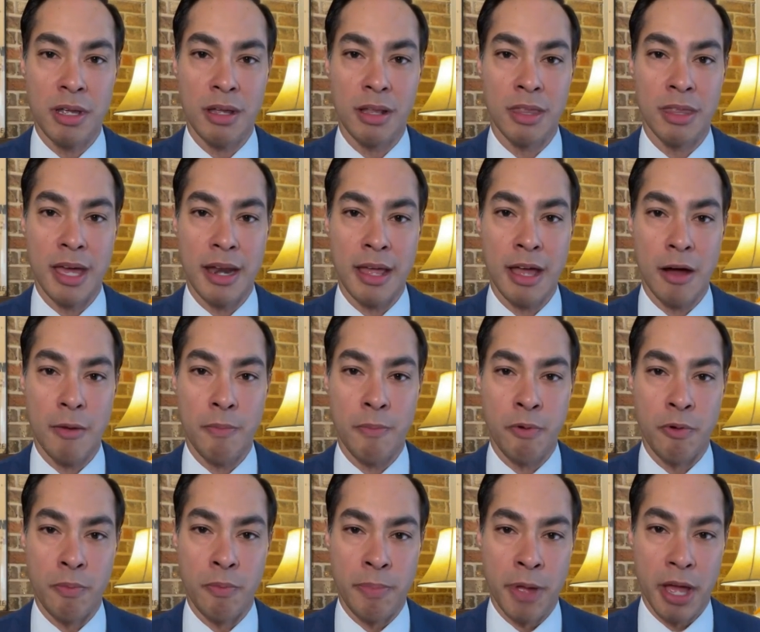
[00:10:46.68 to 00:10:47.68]
that helped
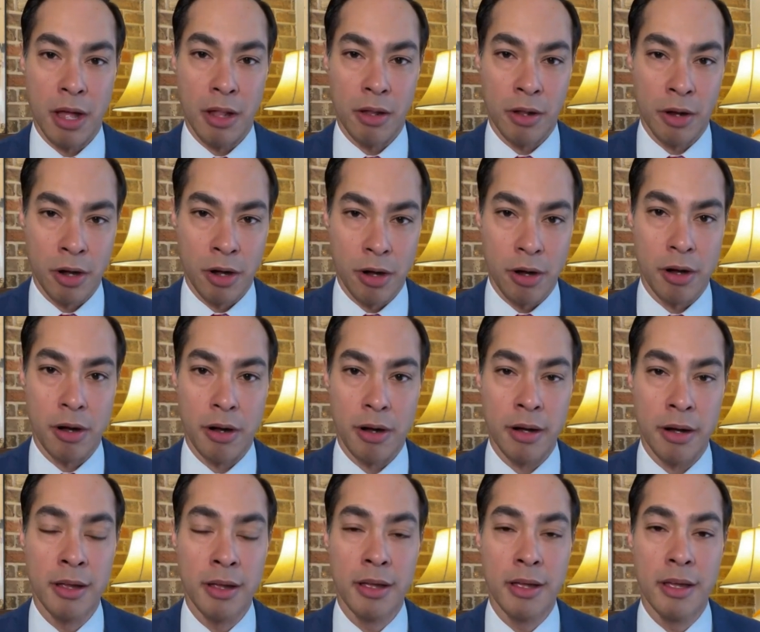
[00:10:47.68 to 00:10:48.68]
propel her
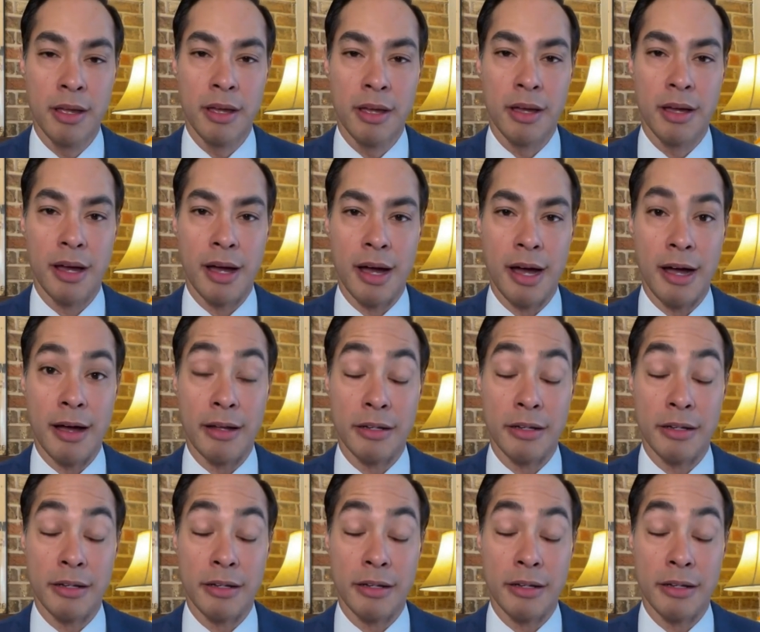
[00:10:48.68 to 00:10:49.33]
uh,